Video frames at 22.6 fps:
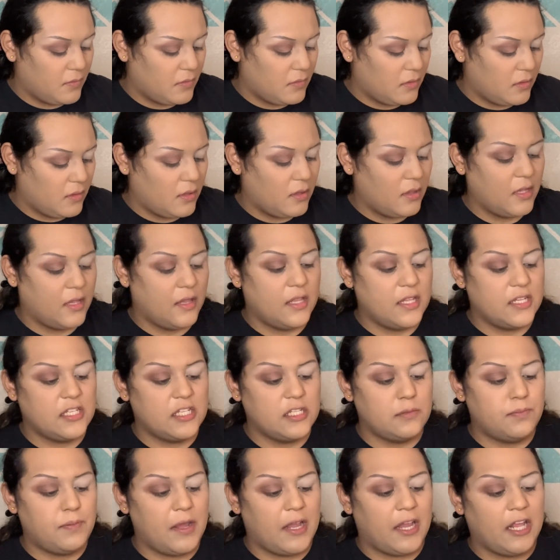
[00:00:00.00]
And this
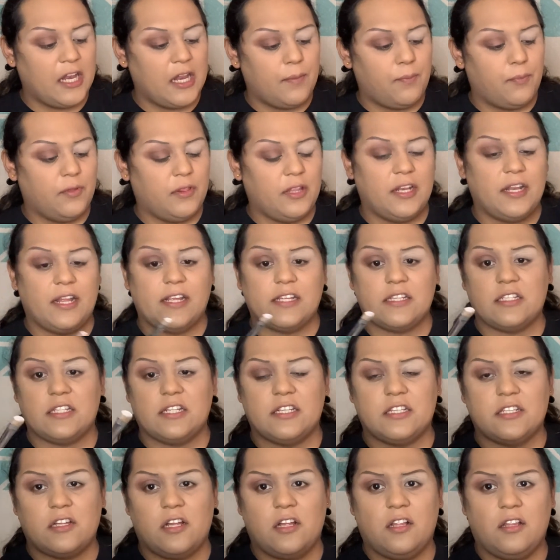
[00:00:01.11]
is picking up really nicely.
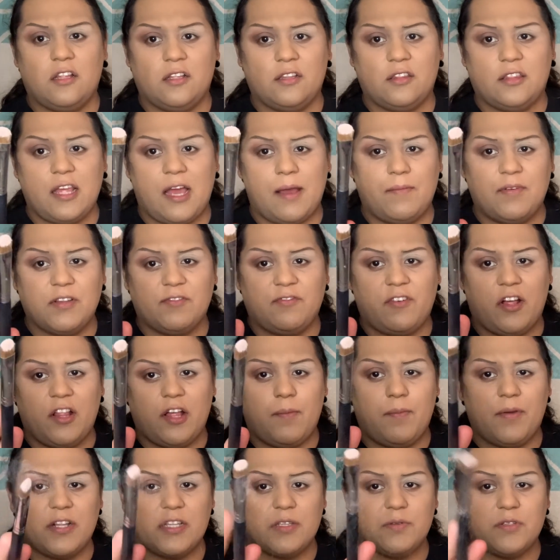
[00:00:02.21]
It's not that much
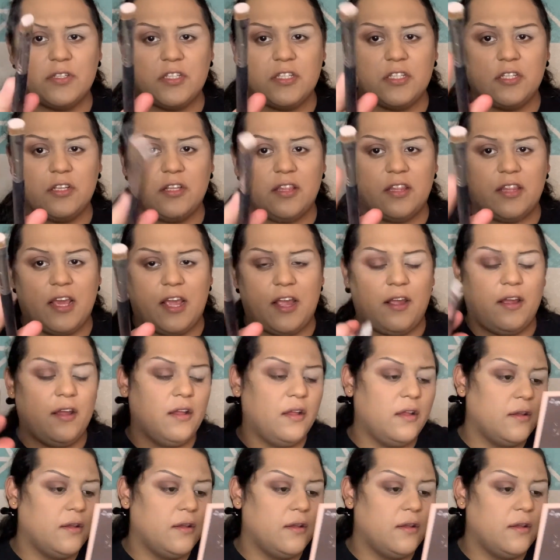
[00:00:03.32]
fallout, but it's still there.